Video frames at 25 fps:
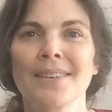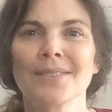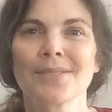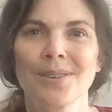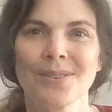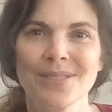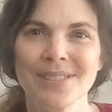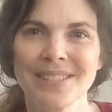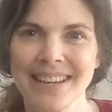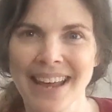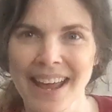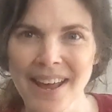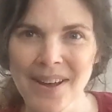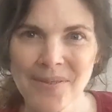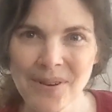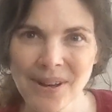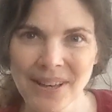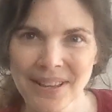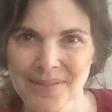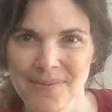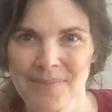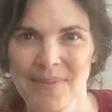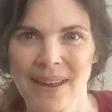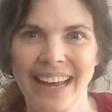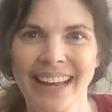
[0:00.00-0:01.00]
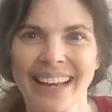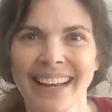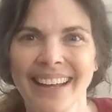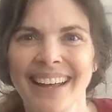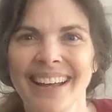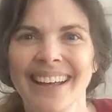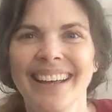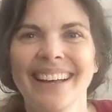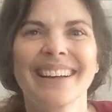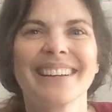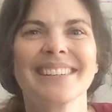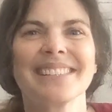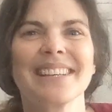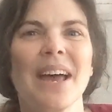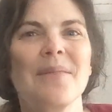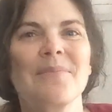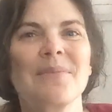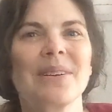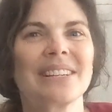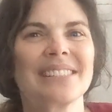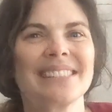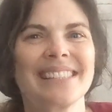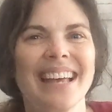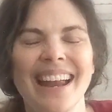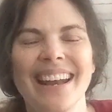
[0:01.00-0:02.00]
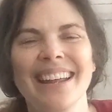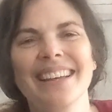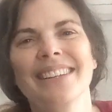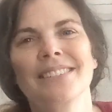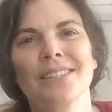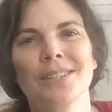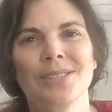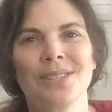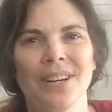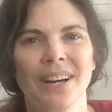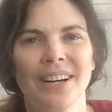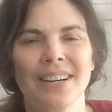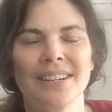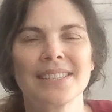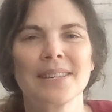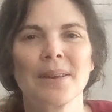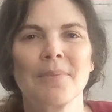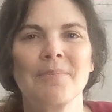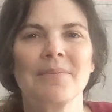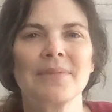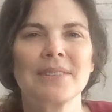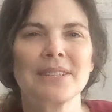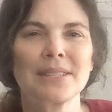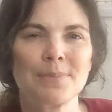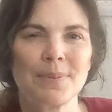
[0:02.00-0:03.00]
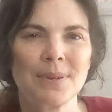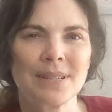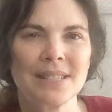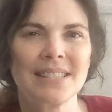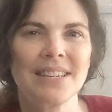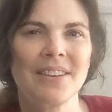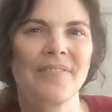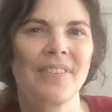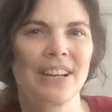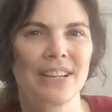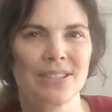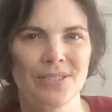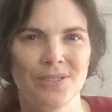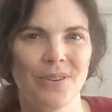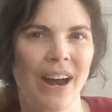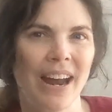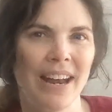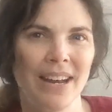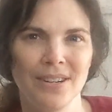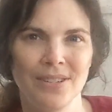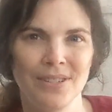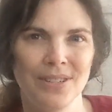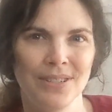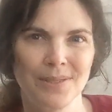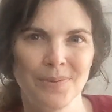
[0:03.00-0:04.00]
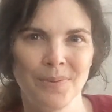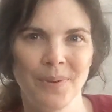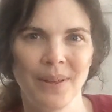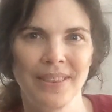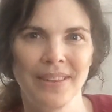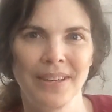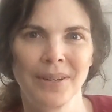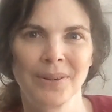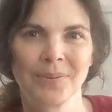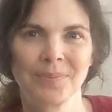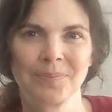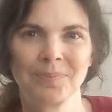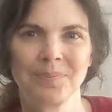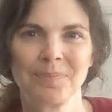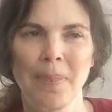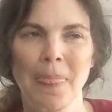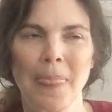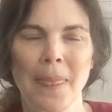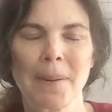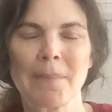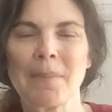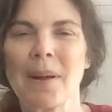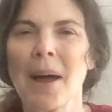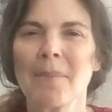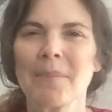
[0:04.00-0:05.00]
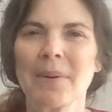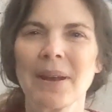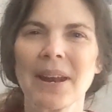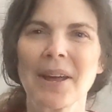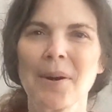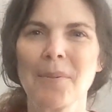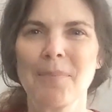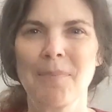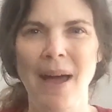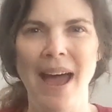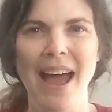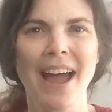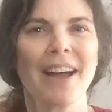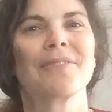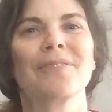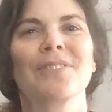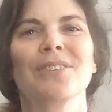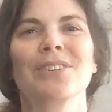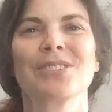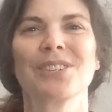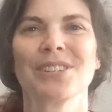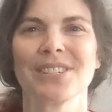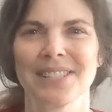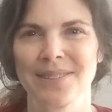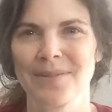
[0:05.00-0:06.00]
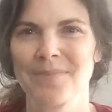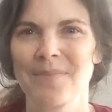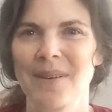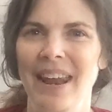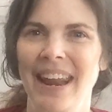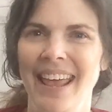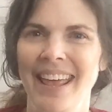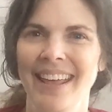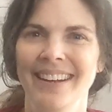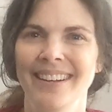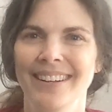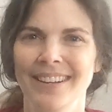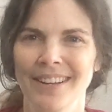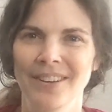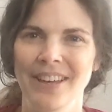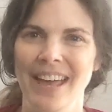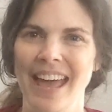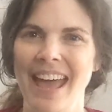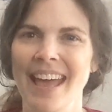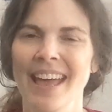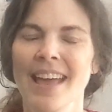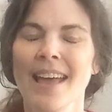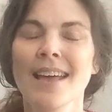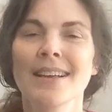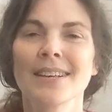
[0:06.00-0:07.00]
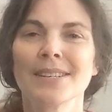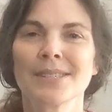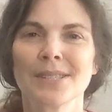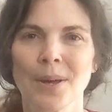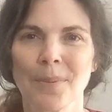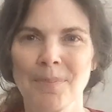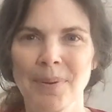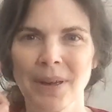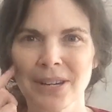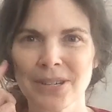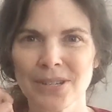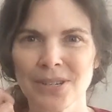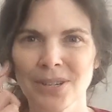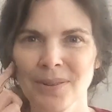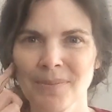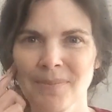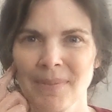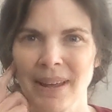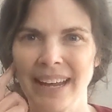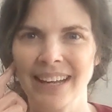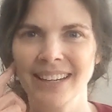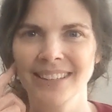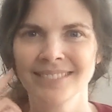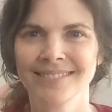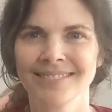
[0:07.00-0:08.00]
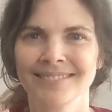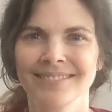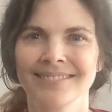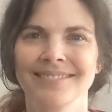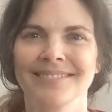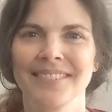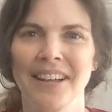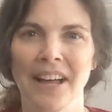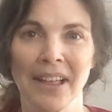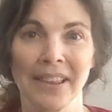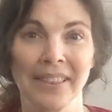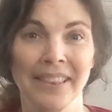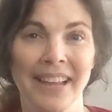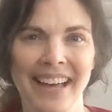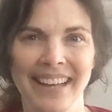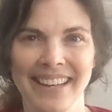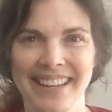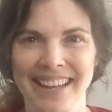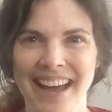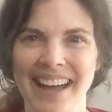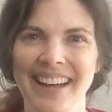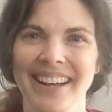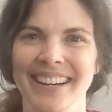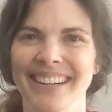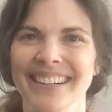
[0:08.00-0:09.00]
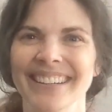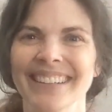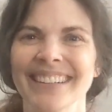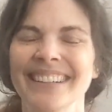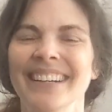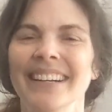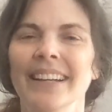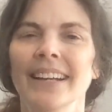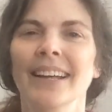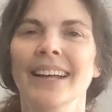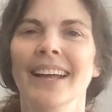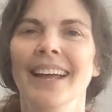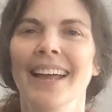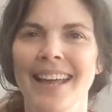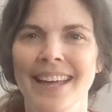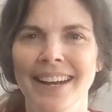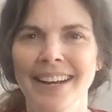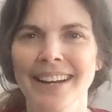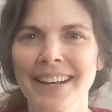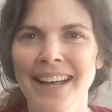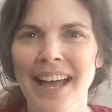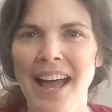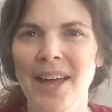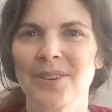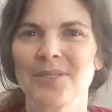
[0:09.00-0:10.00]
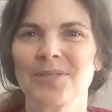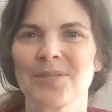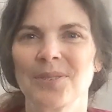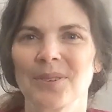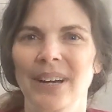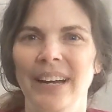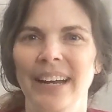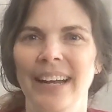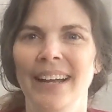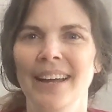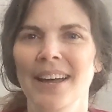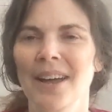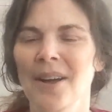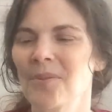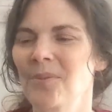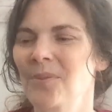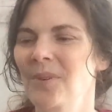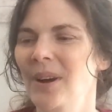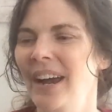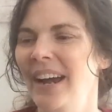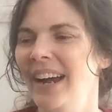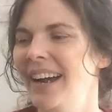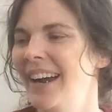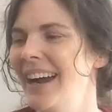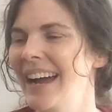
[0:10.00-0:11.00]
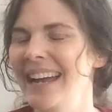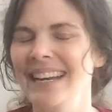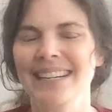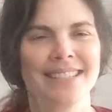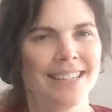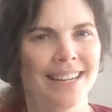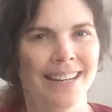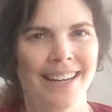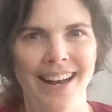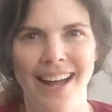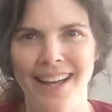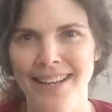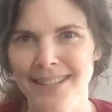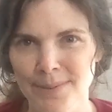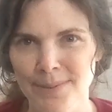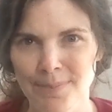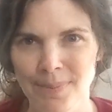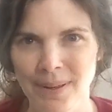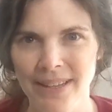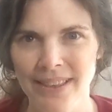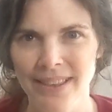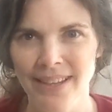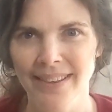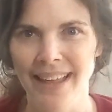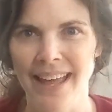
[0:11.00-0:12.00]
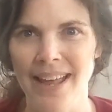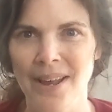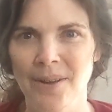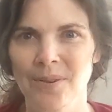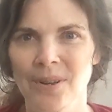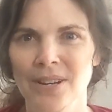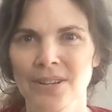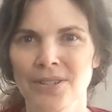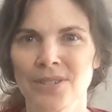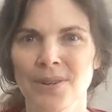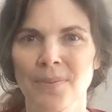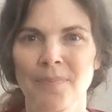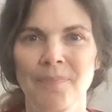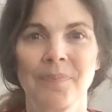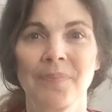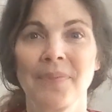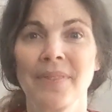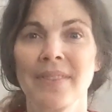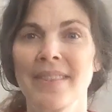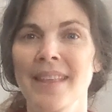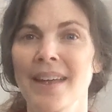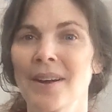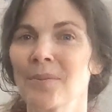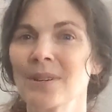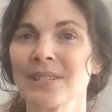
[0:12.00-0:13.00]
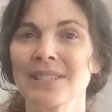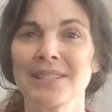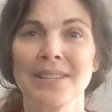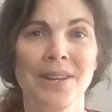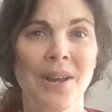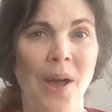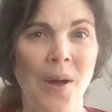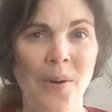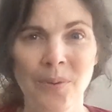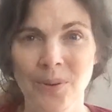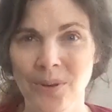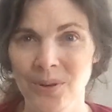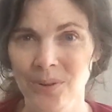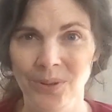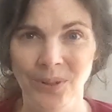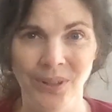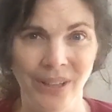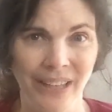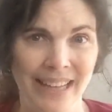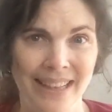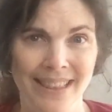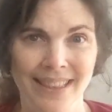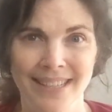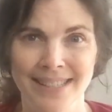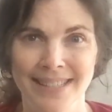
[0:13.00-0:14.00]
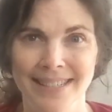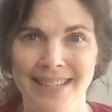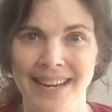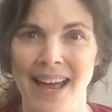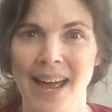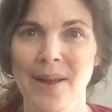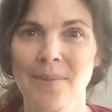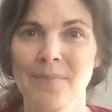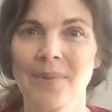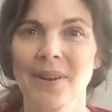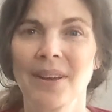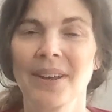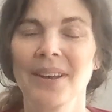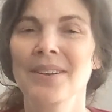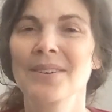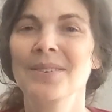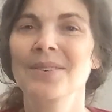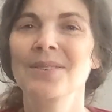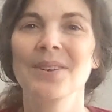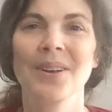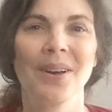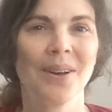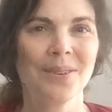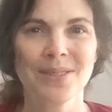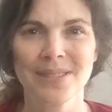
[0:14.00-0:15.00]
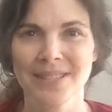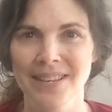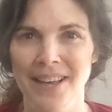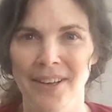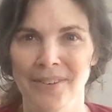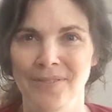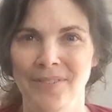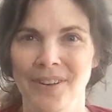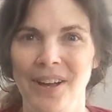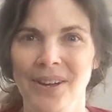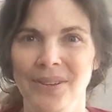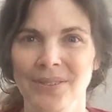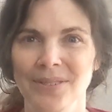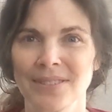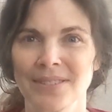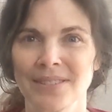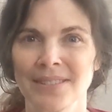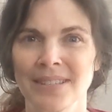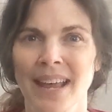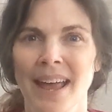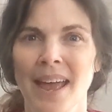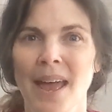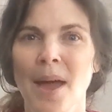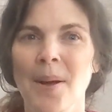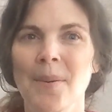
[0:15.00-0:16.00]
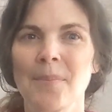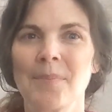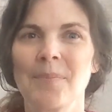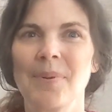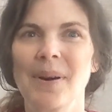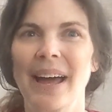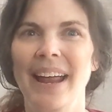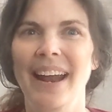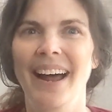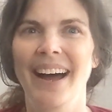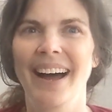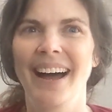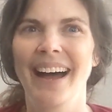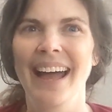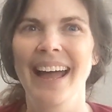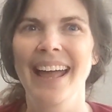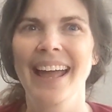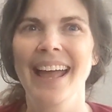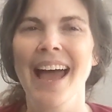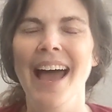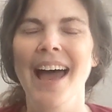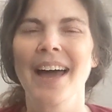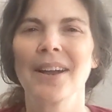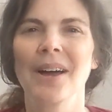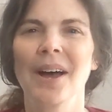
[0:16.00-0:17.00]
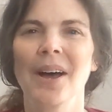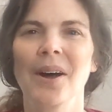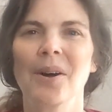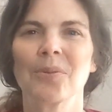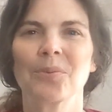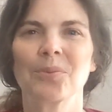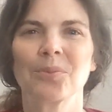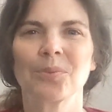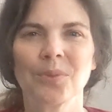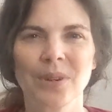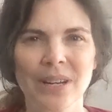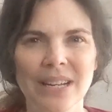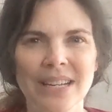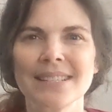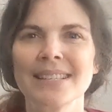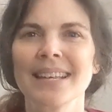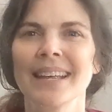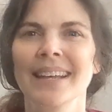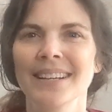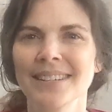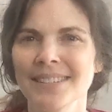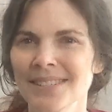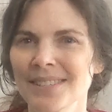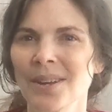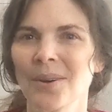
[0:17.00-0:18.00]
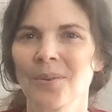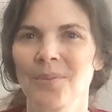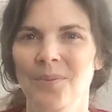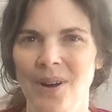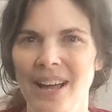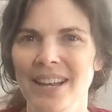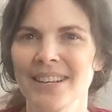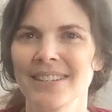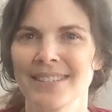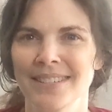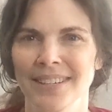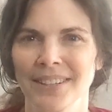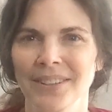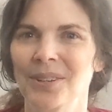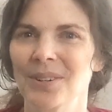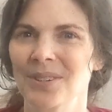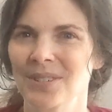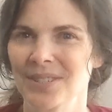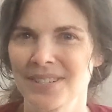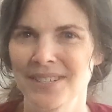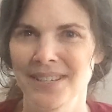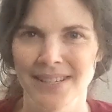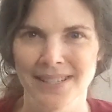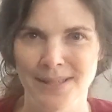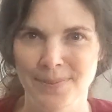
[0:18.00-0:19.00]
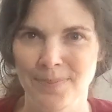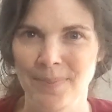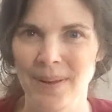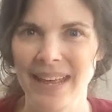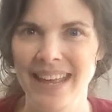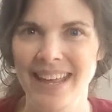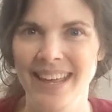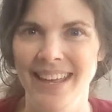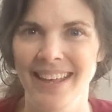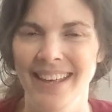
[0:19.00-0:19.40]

So stay with me, because I'm excited to share some specific strategies with you. I'm gonna go back for just a minute. Okay, so picture me, a lot younger, in a country where I did not speak the language. There was no Google at this time, no cell phones, but I had a reason to want to learn to speak.